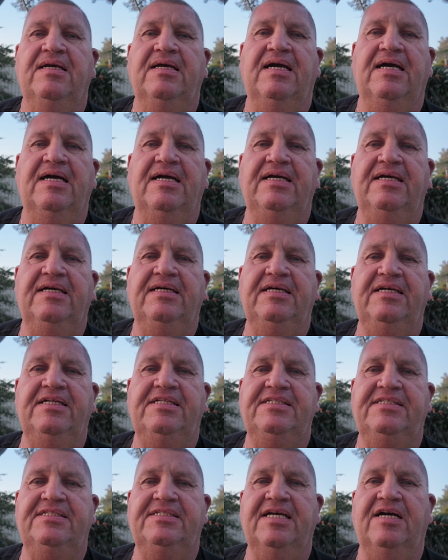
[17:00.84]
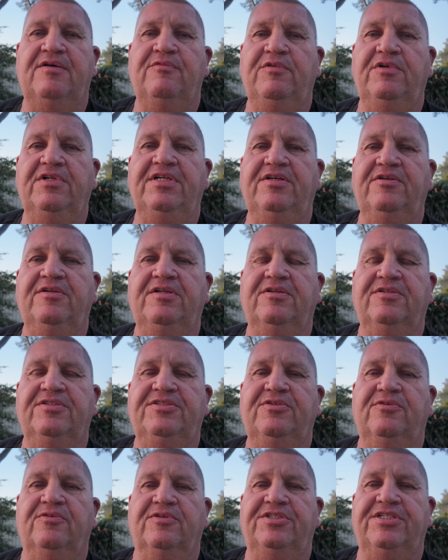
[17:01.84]
it's a really good little
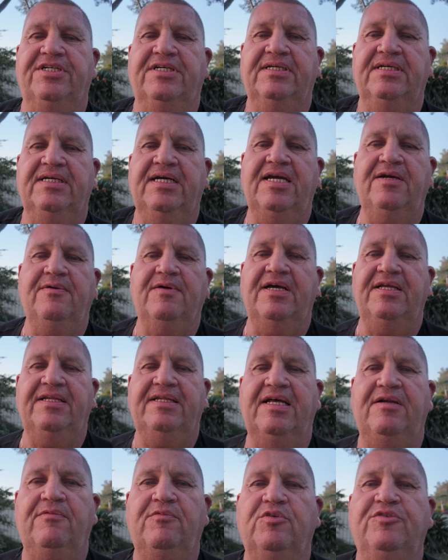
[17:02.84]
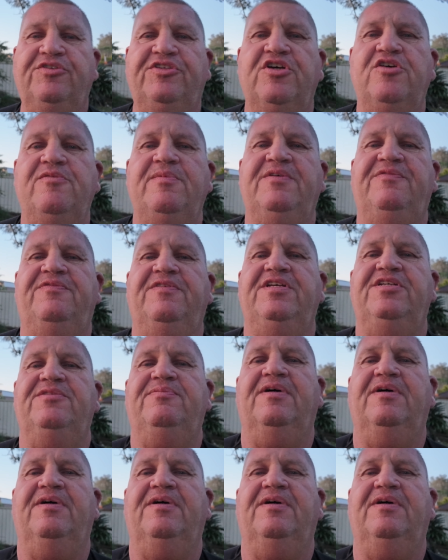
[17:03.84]
torch. Anyway, that'll do me for this